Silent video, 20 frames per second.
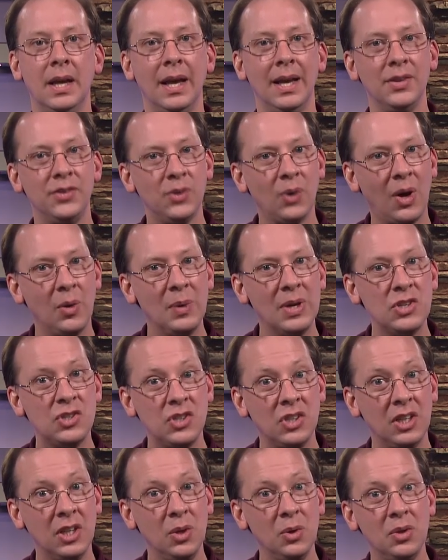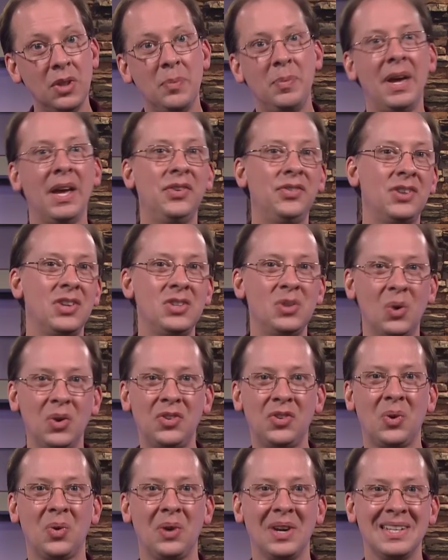So I wish you the best in your
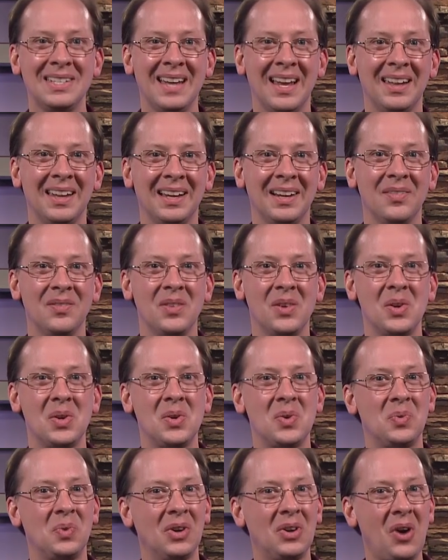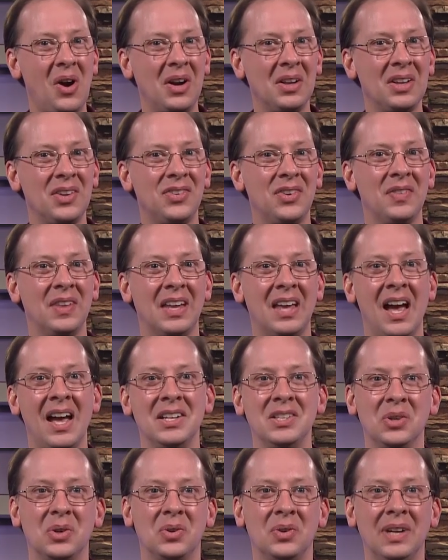storytelling, regardless of the
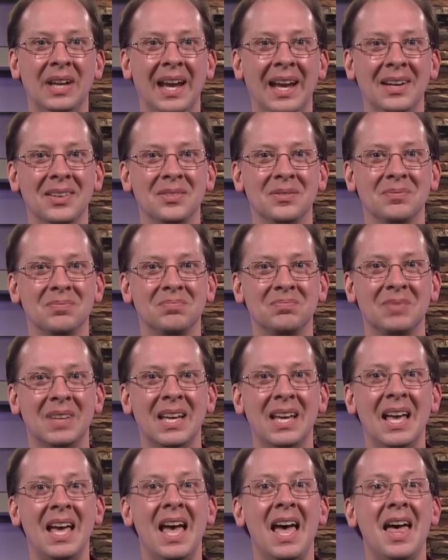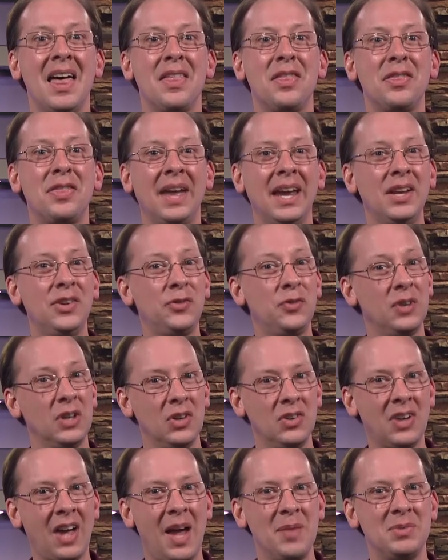kind you create. Thanks for your
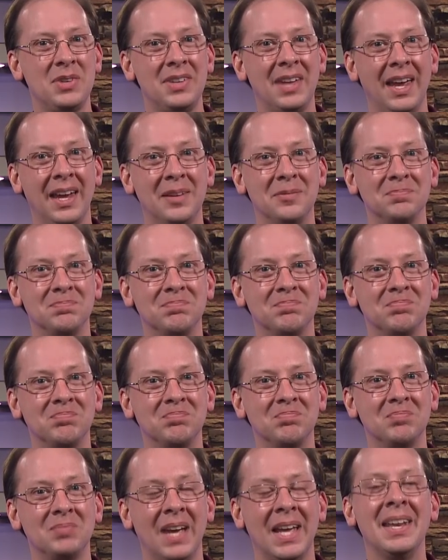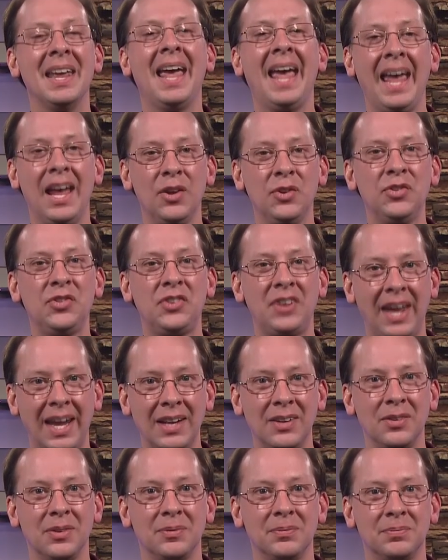time today, and hail
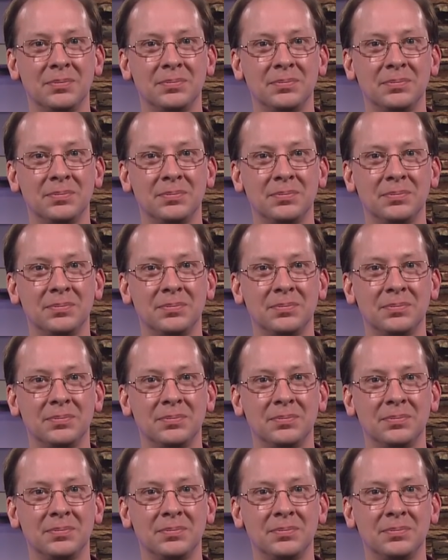state.